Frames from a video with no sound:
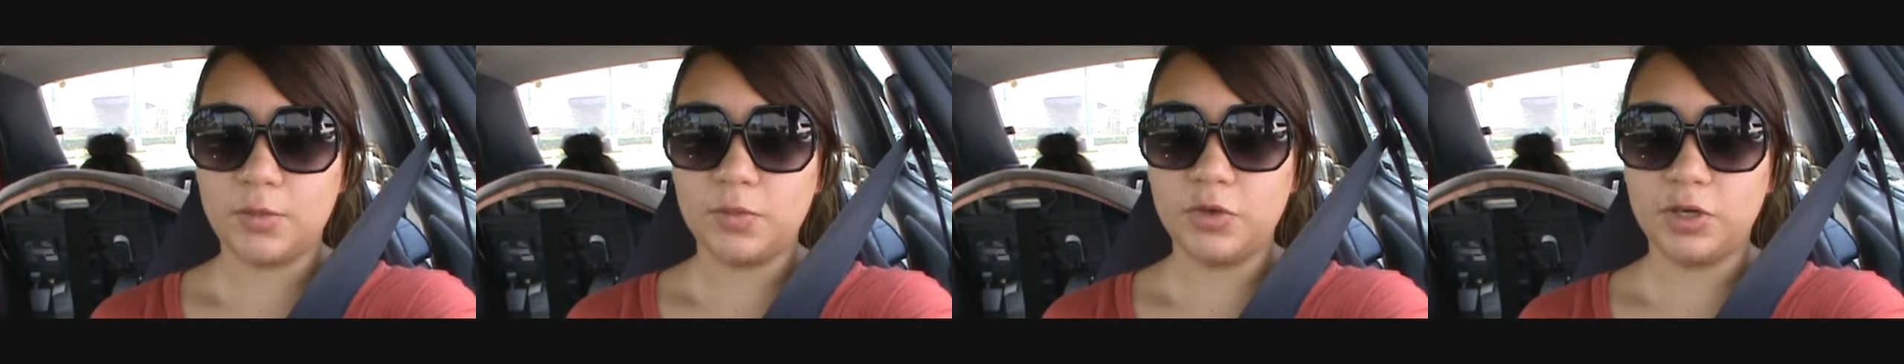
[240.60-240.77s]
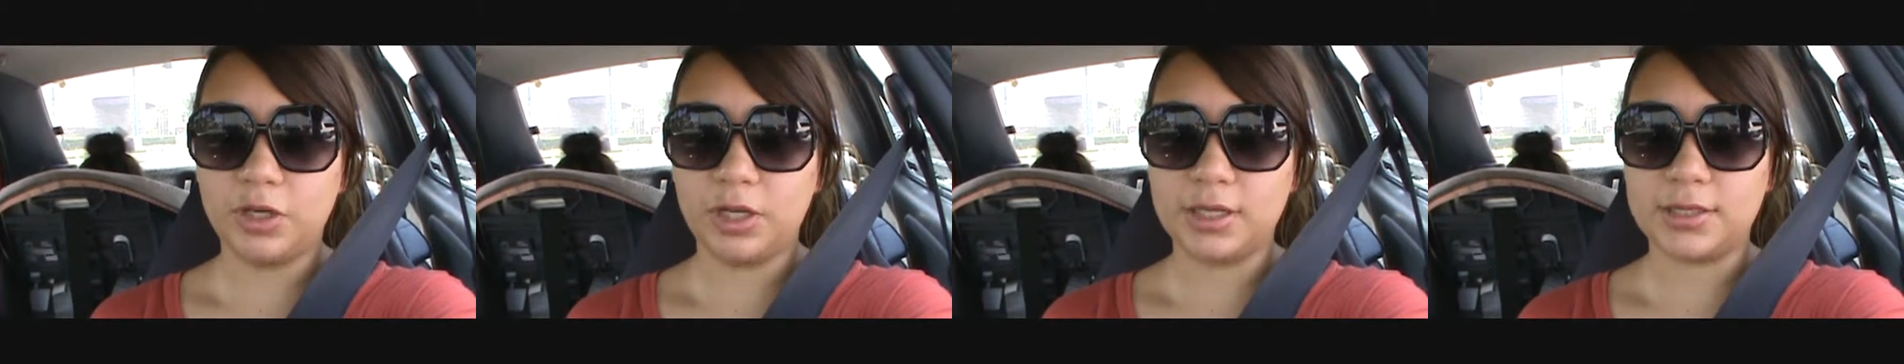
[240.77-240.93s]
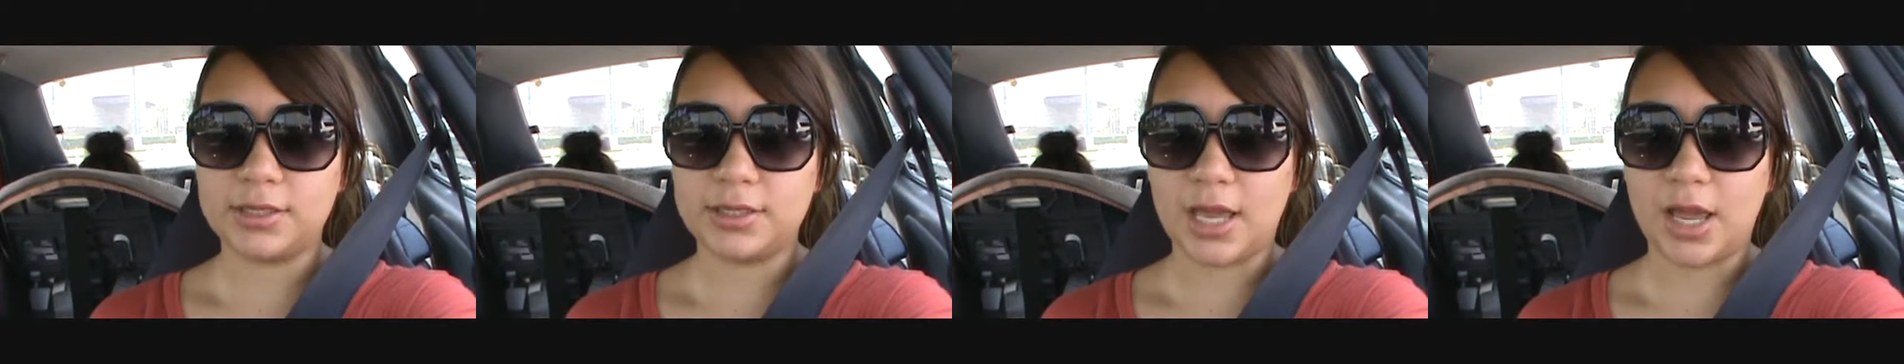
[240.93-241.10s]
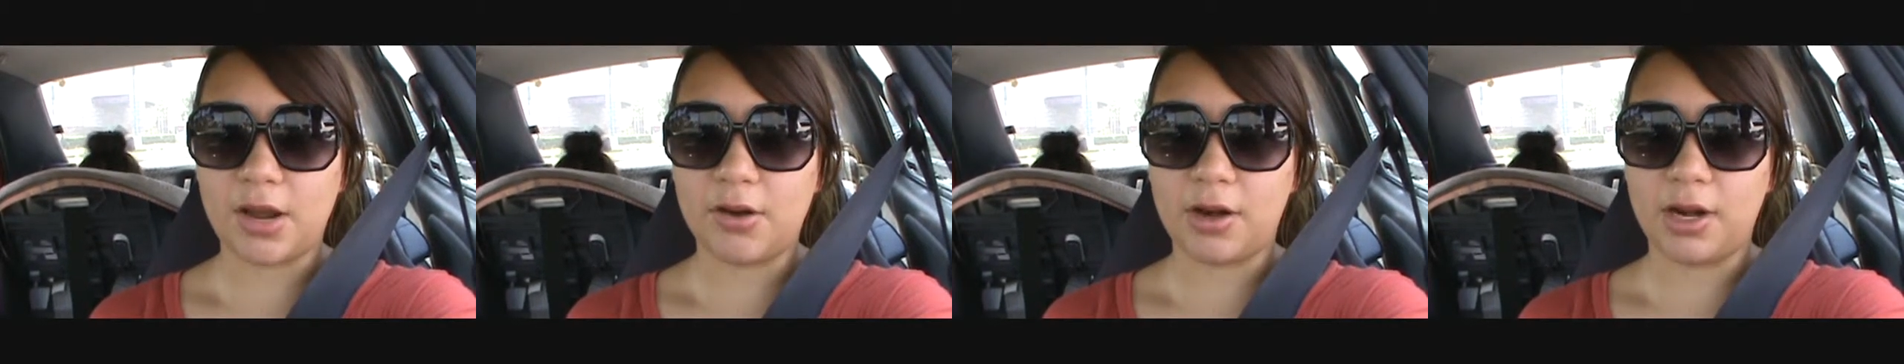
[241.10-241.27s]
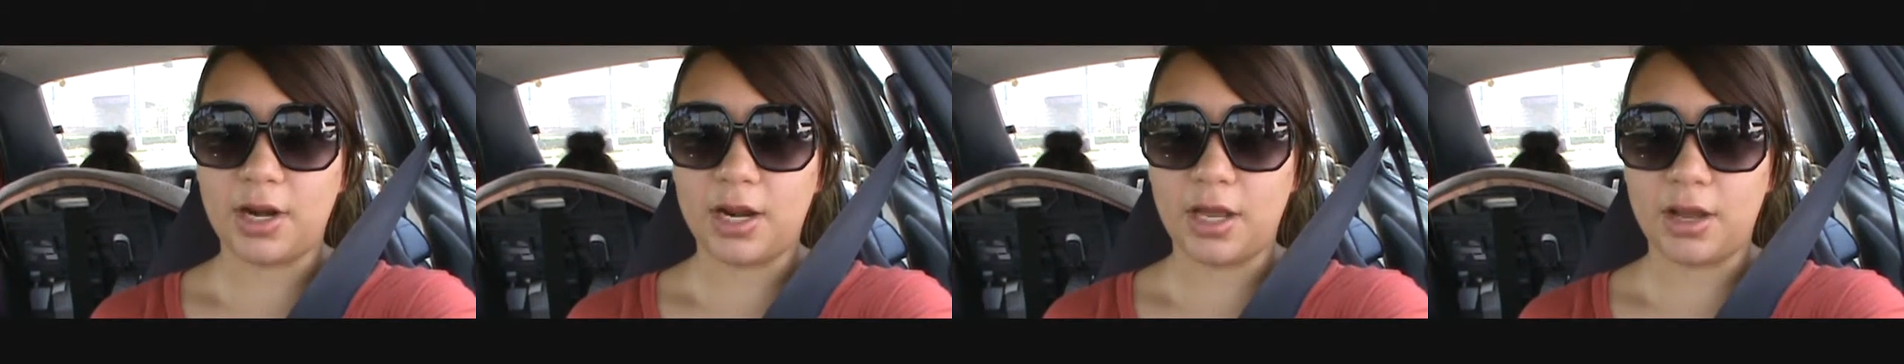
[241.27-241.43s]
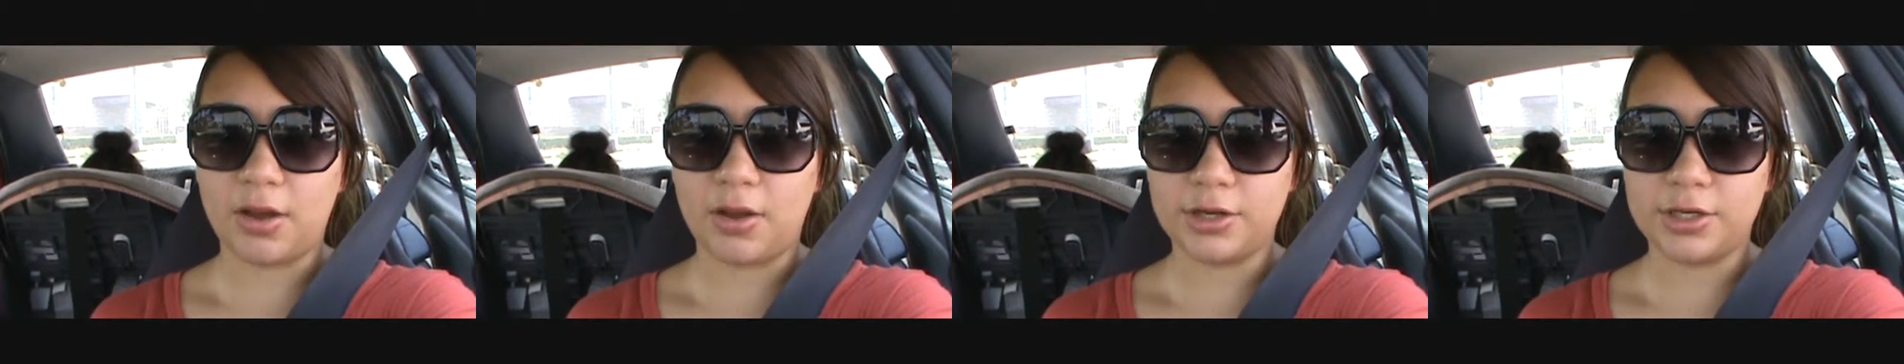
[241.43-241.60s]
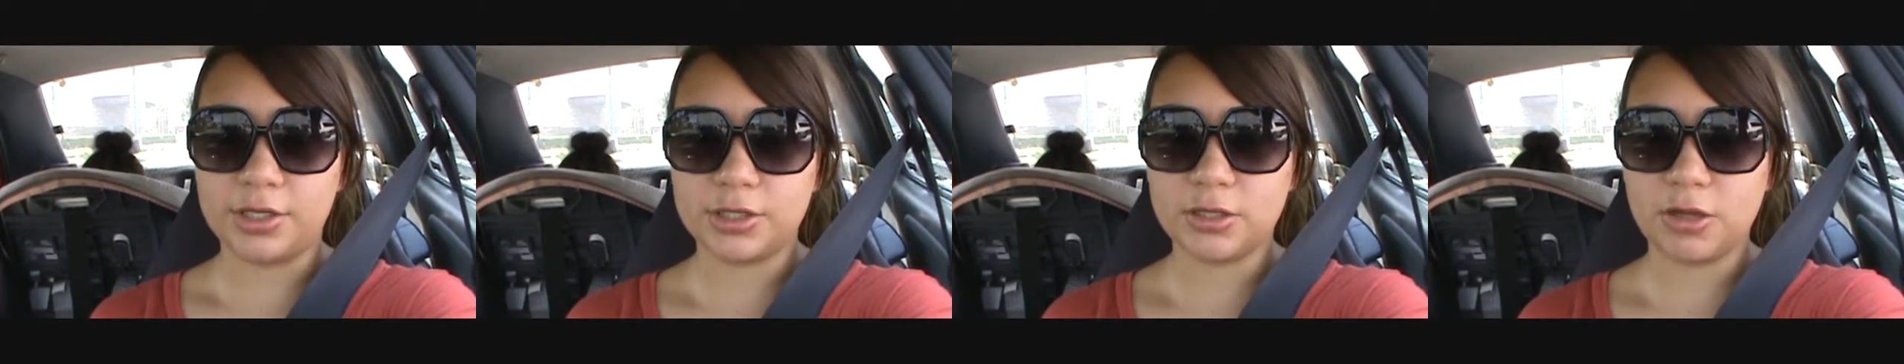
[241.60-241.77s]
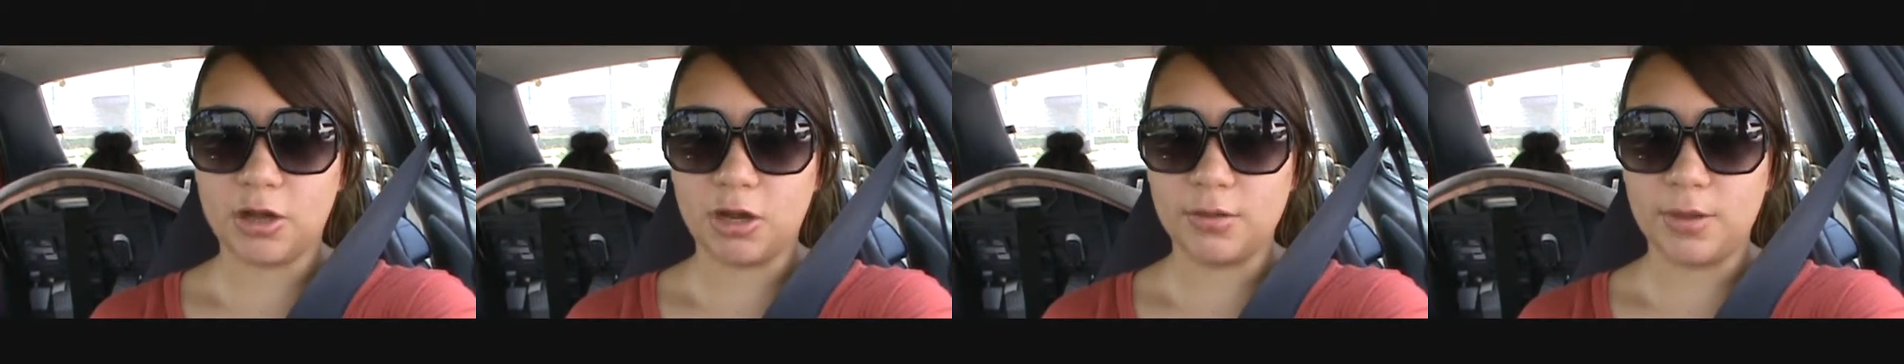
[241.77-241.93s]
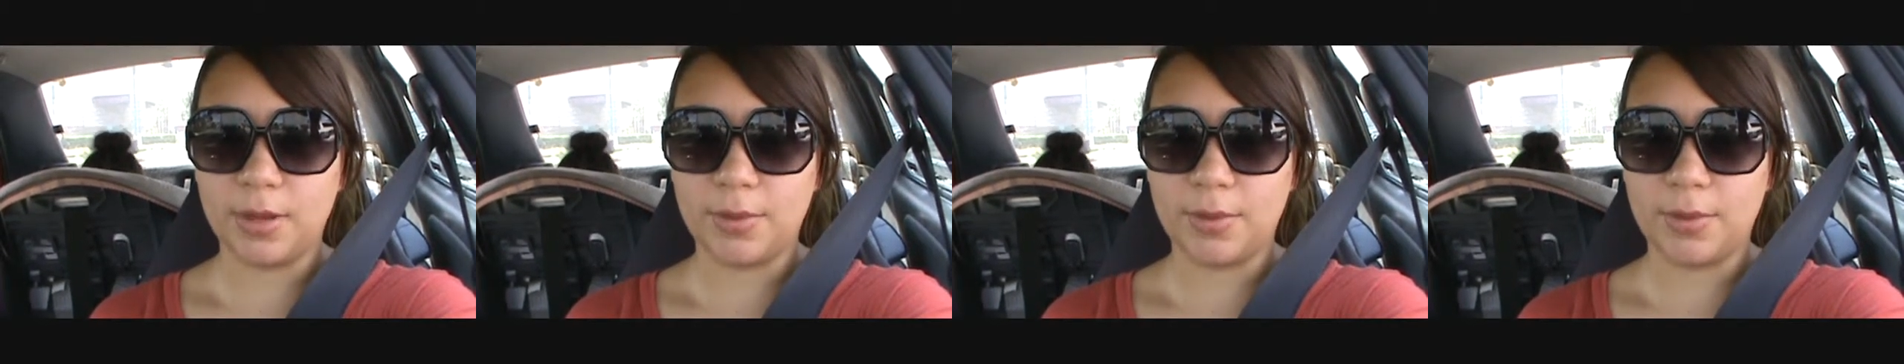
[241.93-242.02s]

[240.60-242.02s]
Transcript: I'm really sad right now. I just called